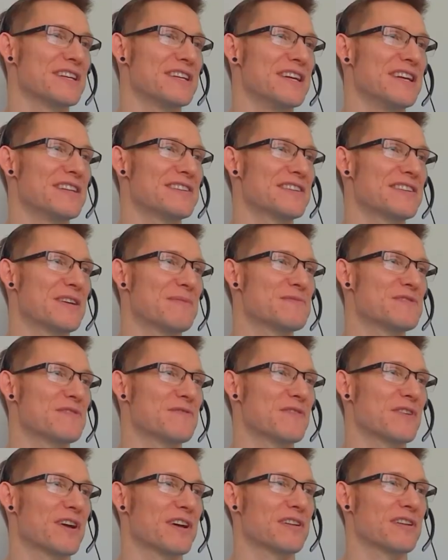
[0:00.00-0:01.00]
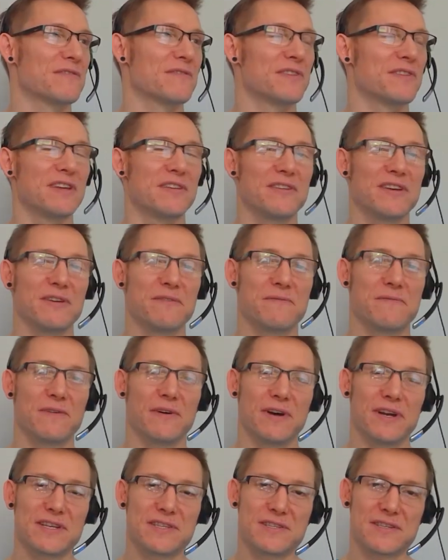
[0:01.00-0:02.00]
in terms of the kind of the, the
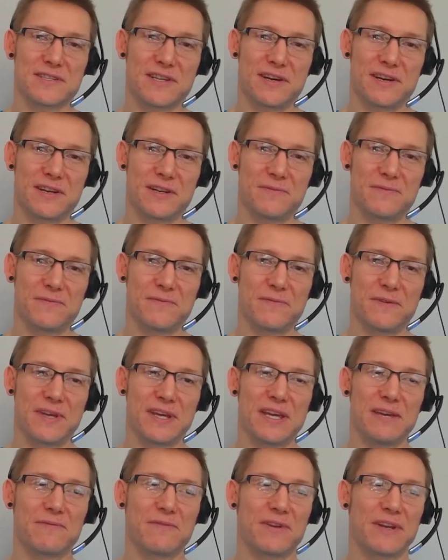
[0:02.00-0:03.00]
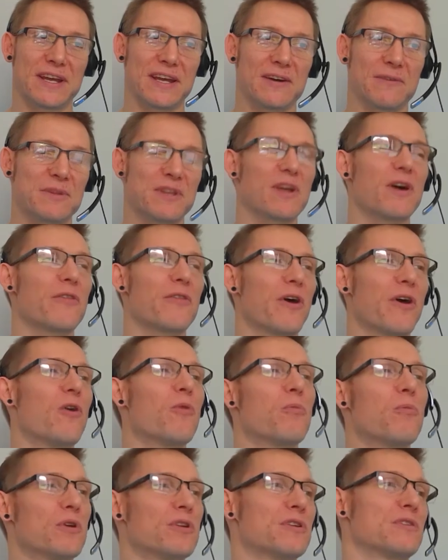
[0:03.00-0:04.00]
advice that's kind of given out i mean the, the
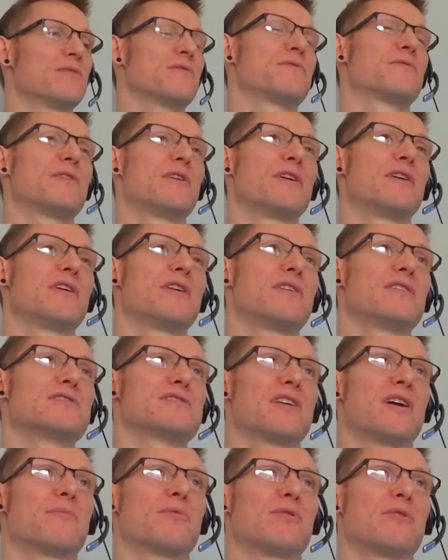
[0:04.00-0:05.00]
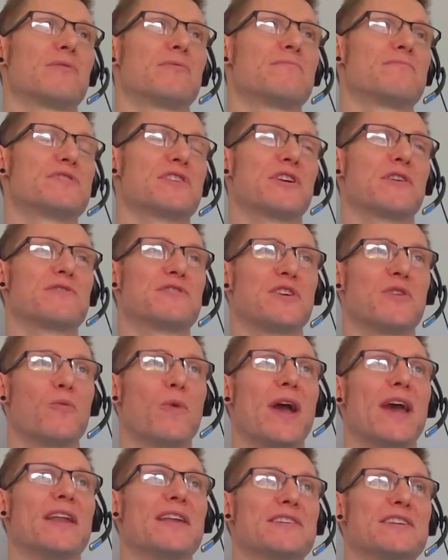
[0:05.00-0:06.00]
whole point of cyber security
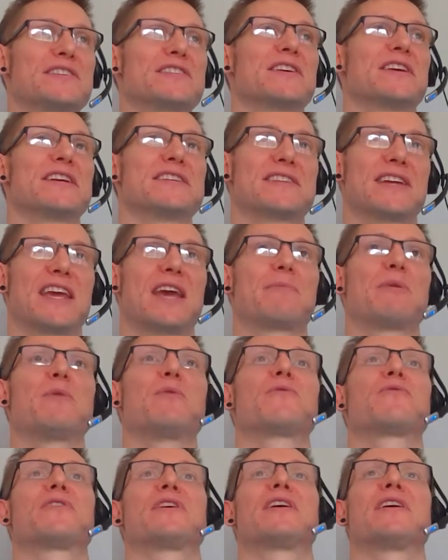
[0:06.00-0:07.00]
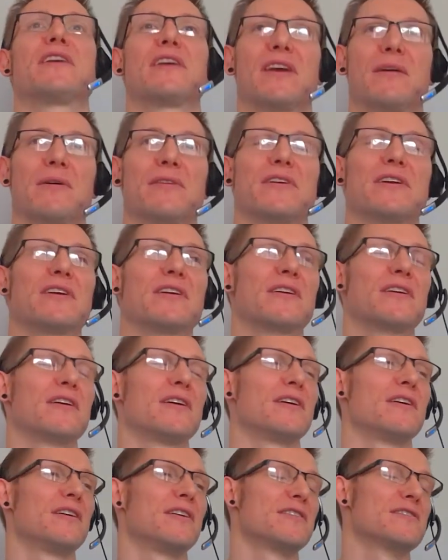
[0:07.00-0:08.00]
awareness is to, is to get people thinking i think
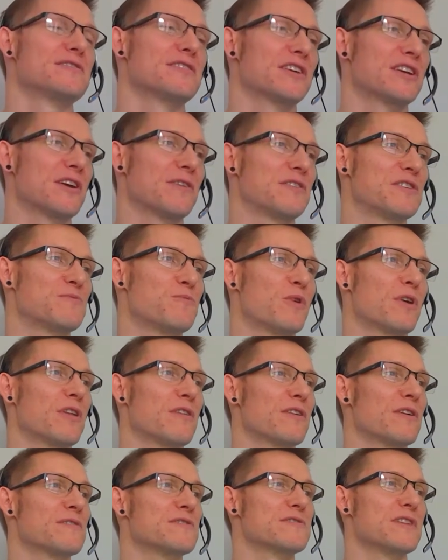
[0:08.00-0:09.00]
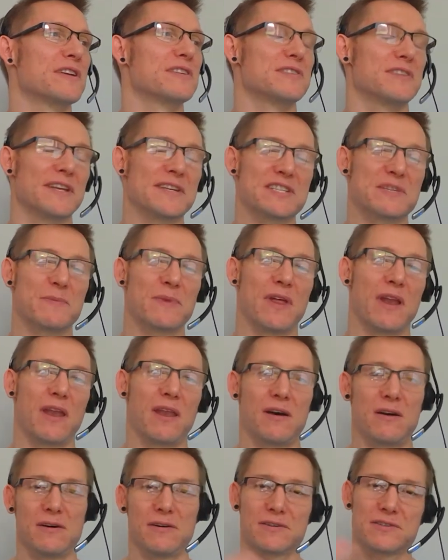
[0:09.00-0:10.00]
security is one of those things that tends to be the
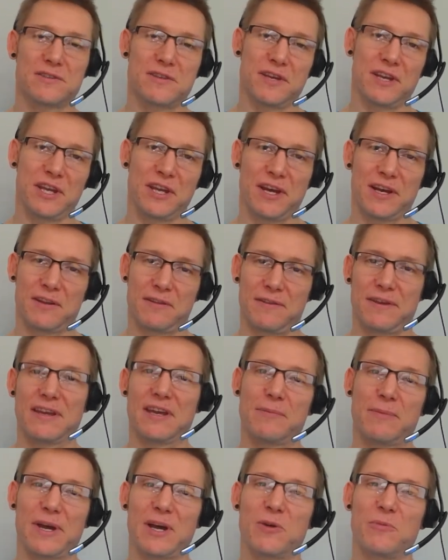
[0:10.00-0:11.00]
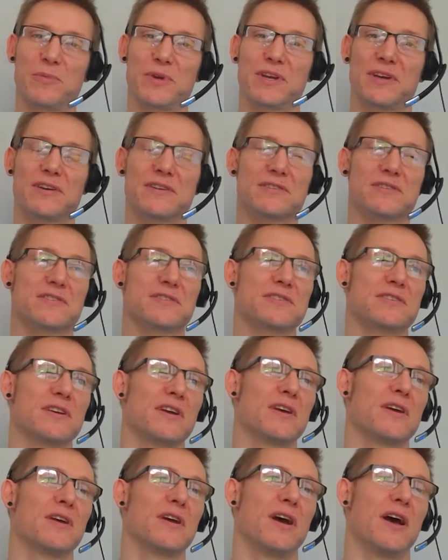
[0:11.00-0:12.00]
last thing you kind of think about
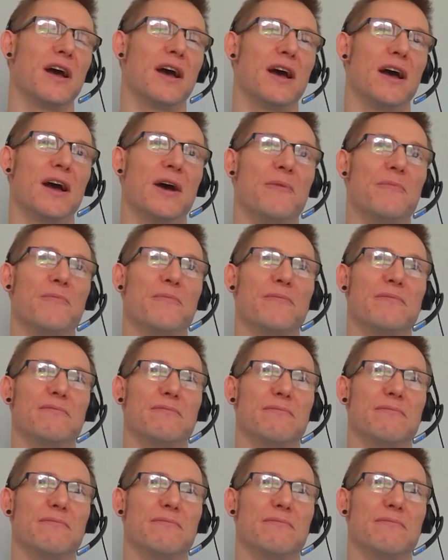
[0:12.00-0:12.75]
because um,